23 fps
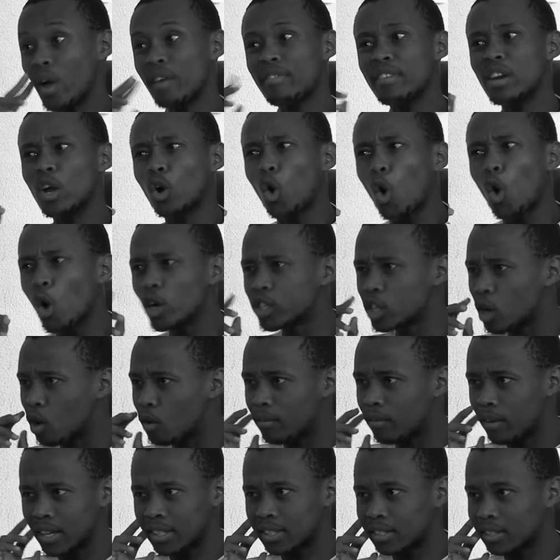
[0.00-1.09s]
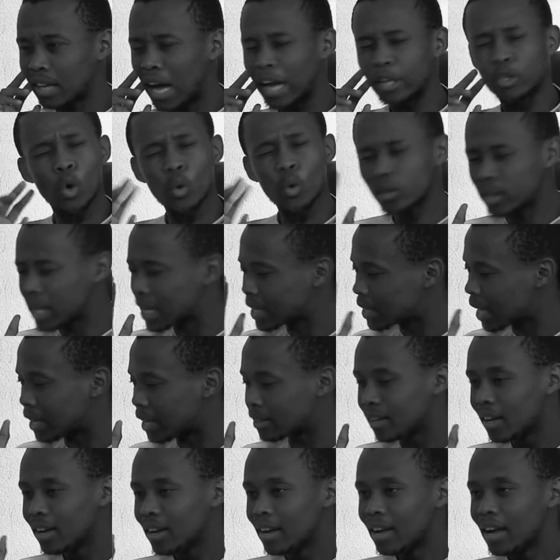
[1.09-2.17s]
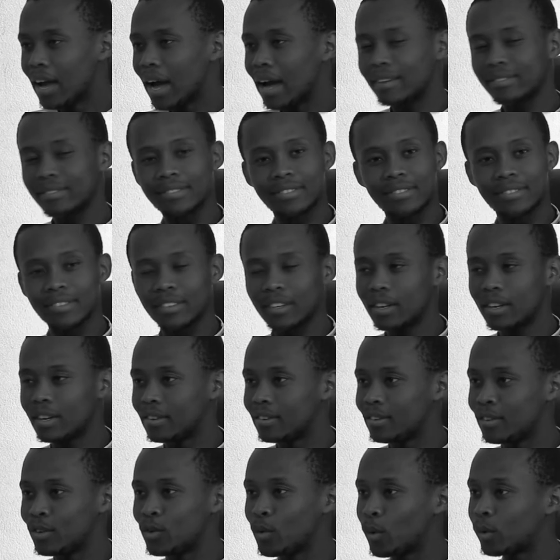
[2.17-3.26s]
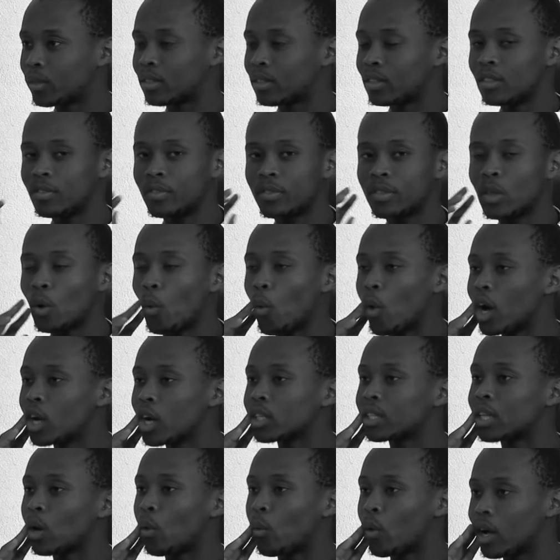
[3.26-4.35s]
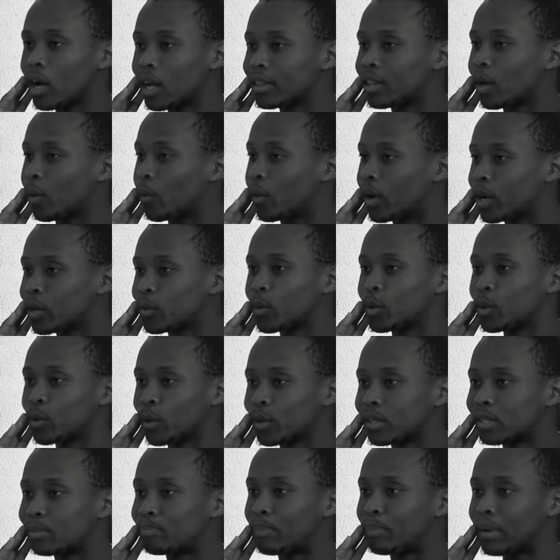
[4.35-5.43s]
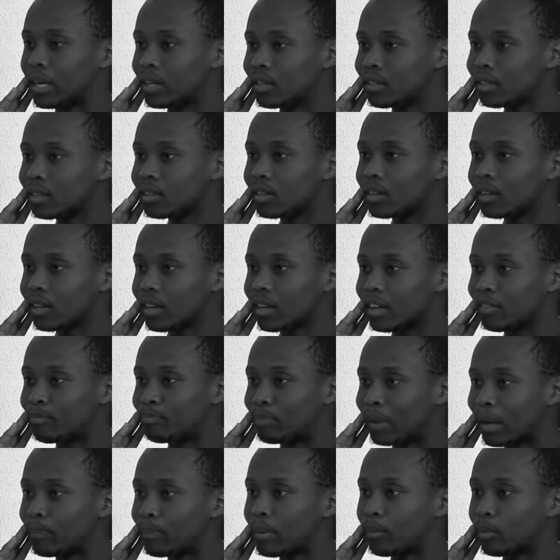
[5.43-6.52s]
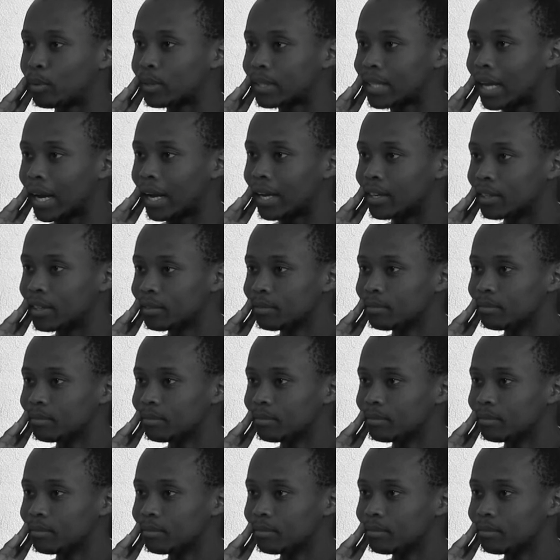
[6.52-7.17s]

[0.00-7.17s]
Or even a quarter of us. I don't think... Look, the world will not spin if black people die.